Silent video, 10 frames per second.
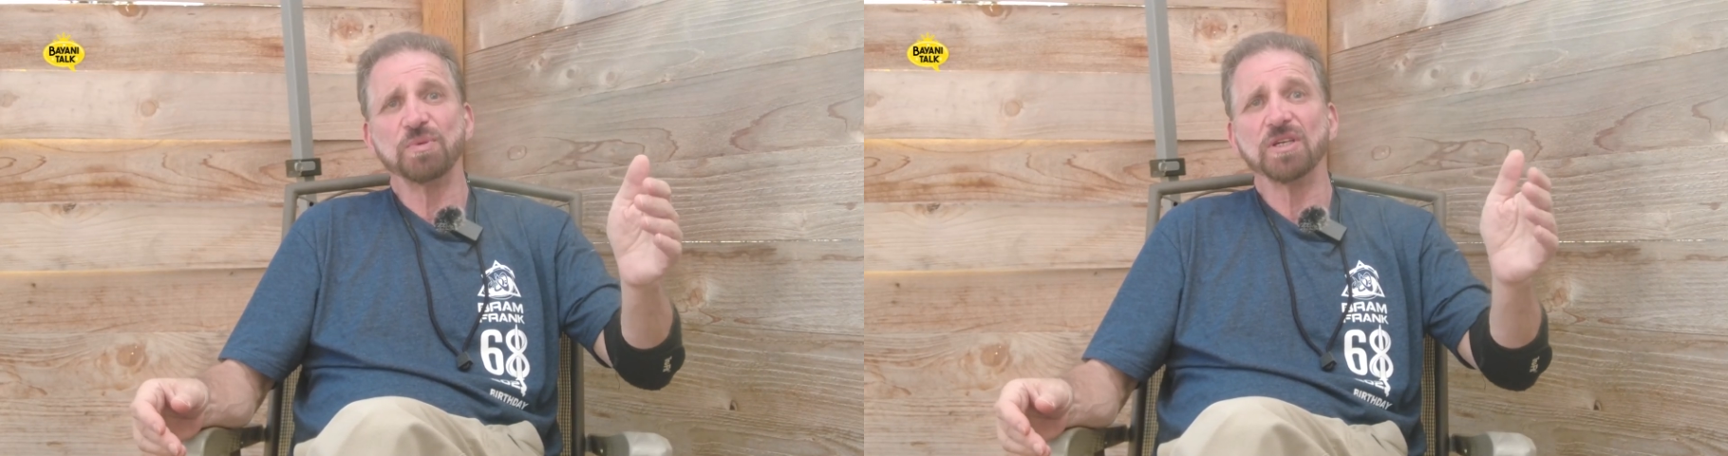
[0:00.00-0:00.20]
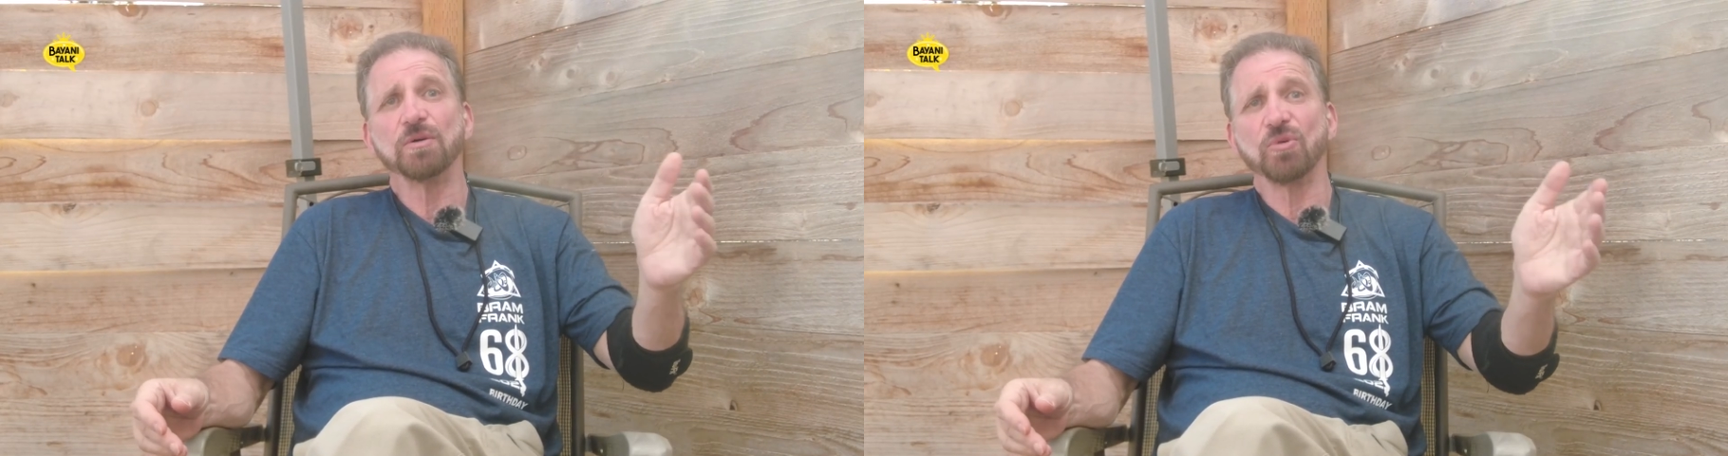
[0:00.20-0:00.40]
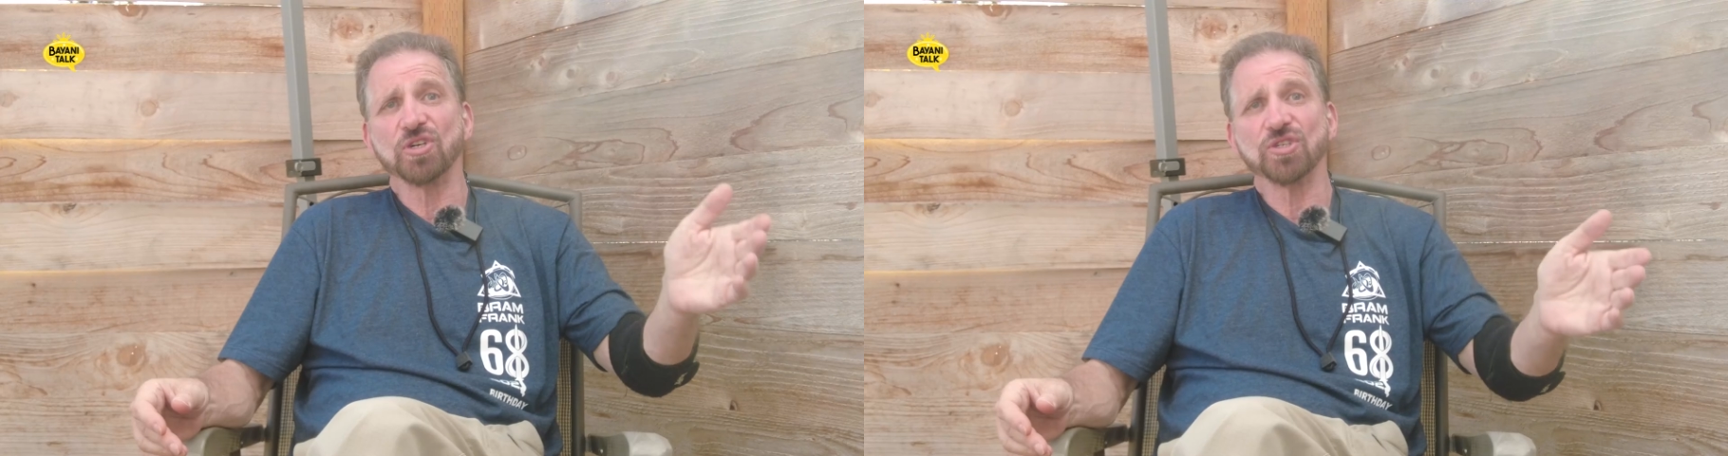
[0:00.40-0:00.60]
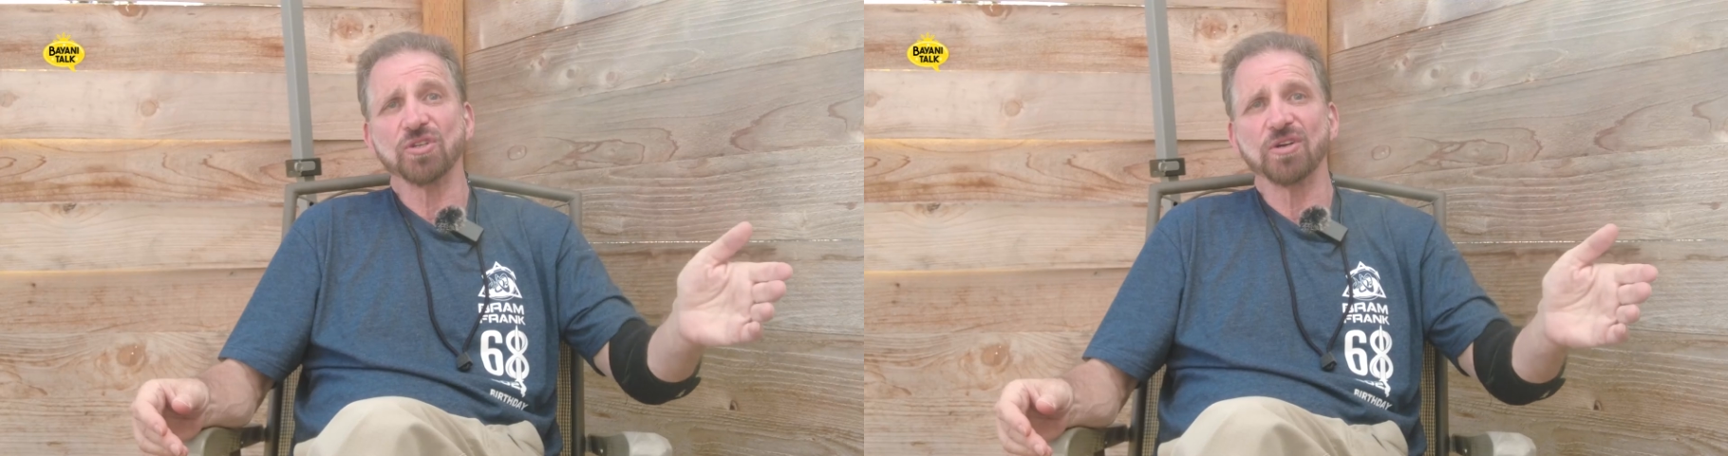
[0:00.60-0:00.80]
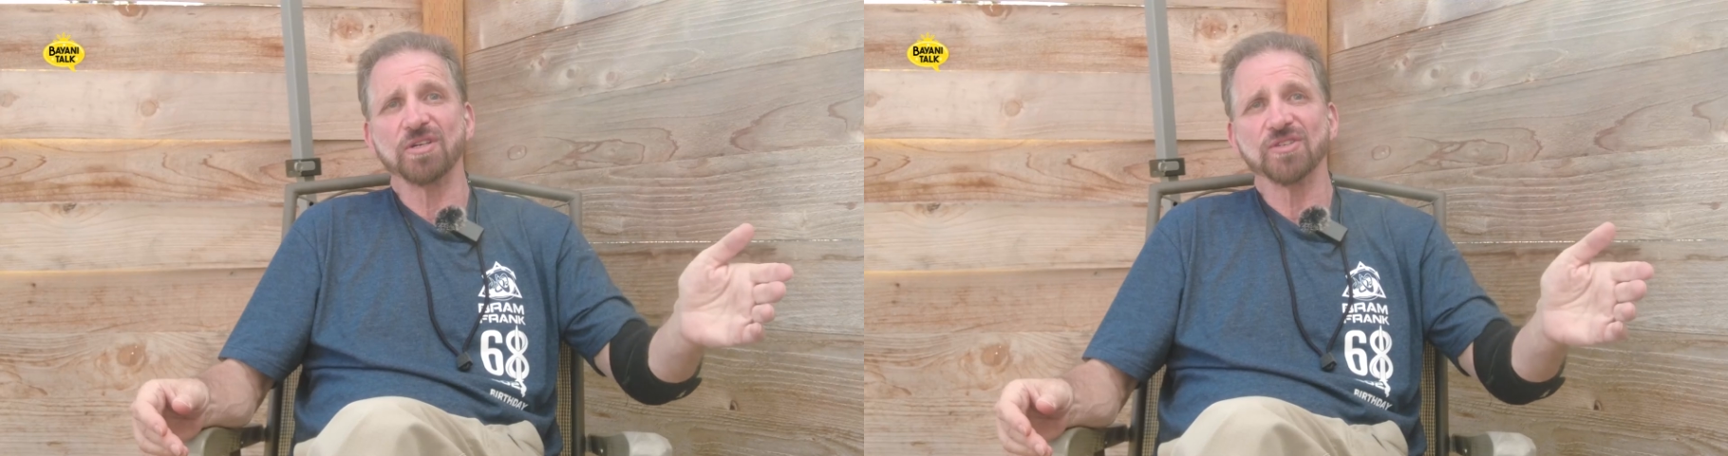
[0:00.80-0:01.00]
being a martial
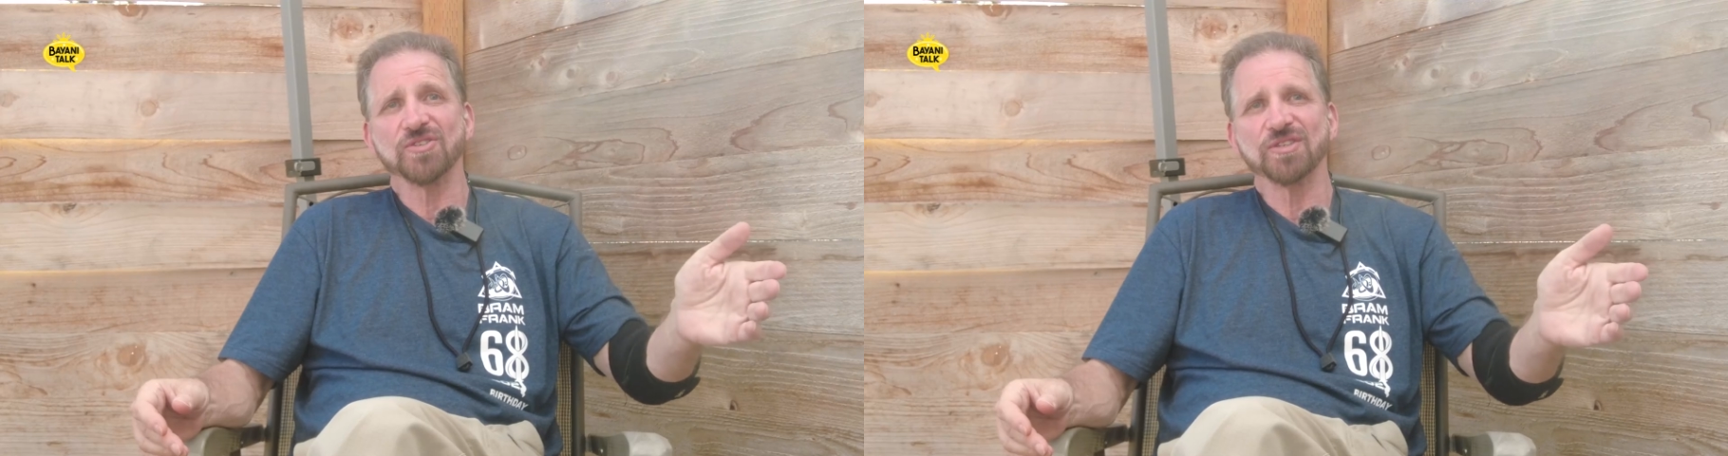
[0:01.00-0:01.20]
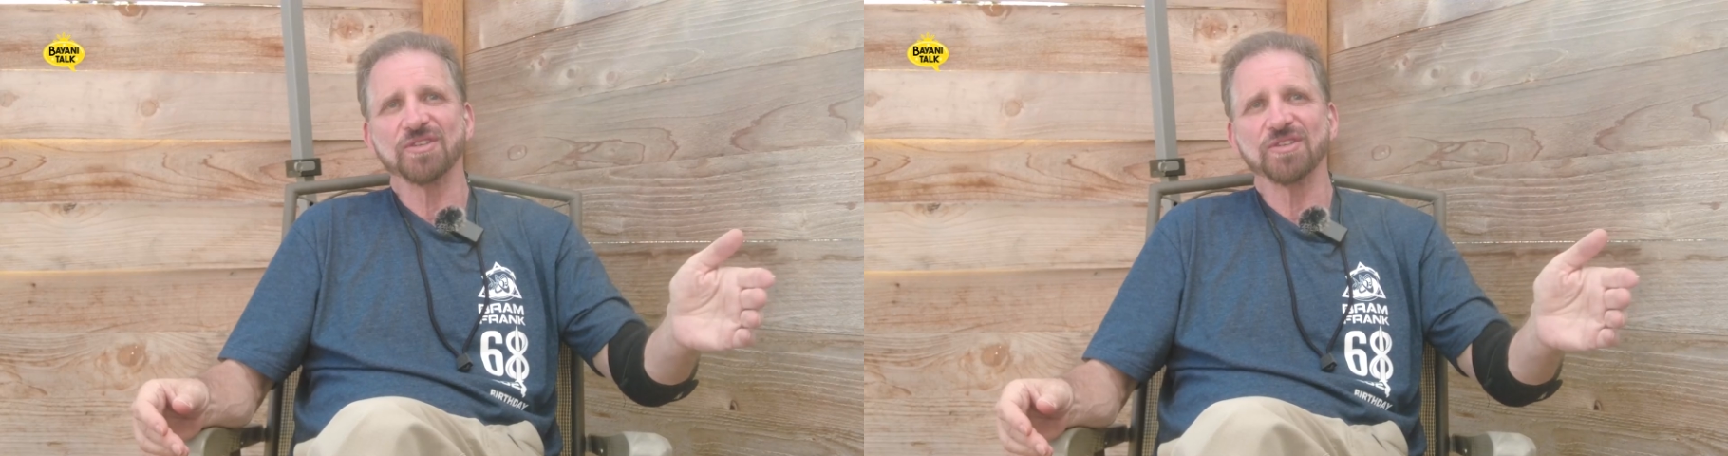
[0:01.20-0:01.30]
artist,